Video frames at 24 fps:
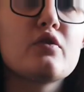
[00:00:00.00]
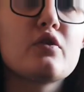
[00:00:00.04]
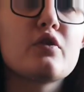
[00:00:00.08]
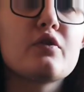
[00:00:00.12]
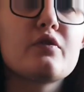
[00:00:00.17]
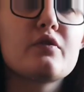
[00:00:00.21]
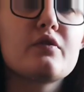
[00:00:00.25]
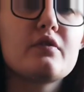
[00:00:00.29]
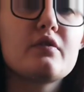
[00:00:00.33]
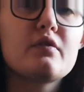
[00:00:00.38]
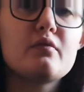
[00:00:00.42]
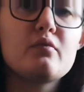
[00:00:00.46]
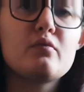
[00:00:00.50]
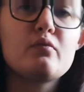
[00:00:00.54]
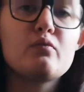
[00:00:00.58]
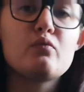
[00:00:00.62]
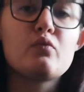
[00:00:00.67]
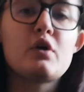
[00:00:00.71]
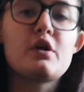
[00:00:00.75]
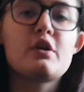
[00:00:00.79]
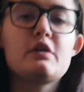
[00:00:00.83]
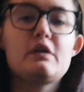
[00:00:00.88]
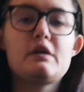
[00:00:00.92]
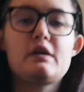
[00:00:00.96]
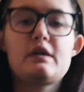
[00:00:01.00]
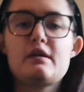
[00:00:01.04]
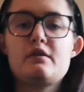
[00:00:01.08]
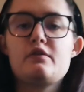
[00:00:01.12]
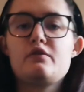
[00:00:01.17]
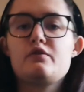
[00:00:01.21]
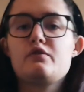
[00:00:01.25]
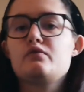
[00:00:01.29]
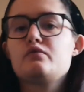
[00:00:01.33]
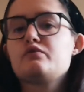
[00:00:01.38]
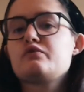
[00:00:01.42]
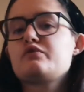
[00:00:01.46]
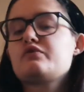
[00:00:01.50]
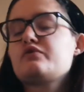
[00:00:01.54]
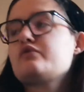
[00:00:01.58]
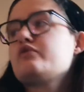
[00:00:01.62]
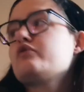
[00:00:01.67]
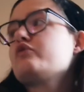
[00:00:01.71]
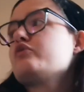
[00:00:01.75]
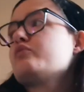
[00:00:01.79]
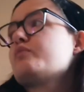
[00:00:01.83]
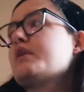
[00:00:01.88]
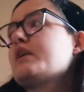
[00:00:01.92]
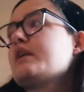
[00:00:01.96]
not want to use
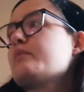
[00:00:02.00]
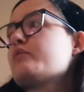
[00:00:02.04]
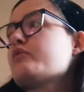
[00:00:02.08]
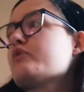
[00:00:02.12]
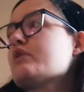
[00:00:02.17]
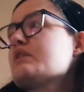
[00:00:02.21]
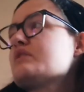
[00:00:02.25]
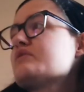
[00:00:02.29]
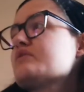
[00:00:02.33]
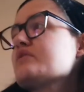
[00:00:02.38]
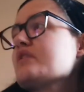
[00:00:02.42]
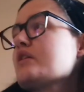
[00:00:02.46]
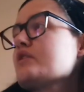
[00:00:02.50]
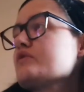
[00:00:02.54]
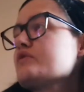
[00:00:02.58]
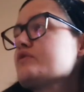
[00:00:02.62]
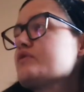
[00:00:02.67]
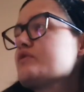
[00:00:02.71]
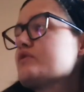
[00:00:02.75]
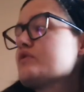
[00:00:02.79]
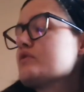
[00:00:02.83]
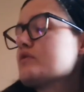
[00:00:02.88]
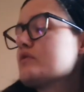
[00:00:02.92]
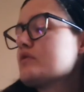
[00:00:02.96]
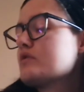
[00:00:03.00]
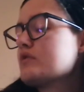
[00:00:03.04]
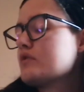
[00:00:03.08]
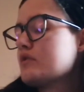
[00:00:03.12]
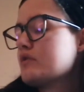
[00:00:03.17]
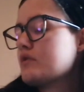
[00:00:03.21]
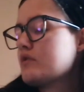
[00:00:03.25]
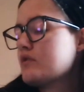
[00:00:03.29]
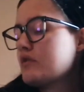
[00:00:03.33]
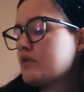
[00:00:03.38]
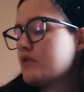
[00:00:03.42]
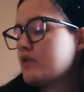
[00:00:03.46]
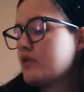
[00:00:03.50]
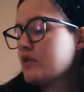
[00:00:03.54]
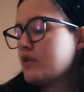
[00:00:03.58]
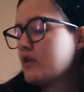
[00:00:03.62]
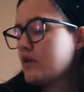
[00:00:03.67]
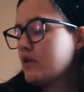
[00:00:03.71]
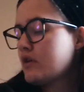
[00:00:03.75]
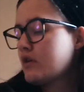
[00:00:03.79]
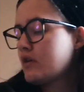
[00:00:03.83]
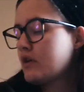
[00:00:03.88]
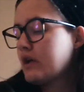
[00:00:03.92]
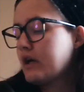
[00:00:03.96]
too many brain cells.
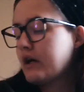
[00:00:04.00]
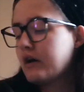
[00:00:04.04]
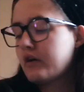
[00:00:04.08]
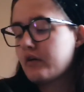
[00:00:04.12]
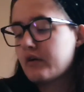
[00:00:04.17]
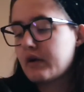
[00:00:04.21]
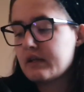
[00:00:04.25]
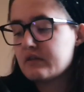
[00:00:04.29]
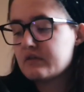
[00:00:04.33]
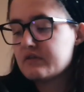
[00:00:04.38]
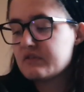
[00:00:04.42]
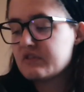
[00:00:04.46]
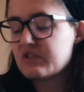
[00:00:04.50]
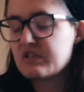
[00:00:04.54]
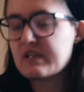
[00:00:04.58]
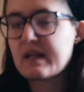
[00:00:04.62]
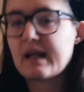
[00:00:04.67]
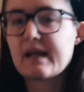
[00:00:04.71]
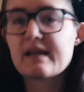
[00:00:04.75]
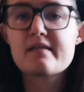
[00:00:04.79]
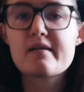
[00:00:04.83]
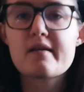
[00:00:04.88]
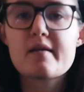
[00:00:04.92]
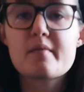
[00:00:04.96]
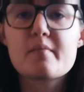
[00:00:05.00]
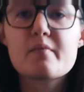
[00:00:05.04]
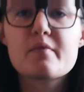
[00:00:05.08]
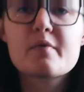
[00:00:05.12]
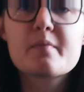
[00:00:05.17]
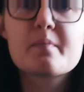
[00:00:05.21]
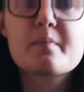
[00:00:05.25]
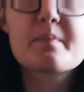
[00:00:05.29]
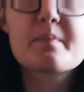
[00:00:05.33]
Alright, snack time.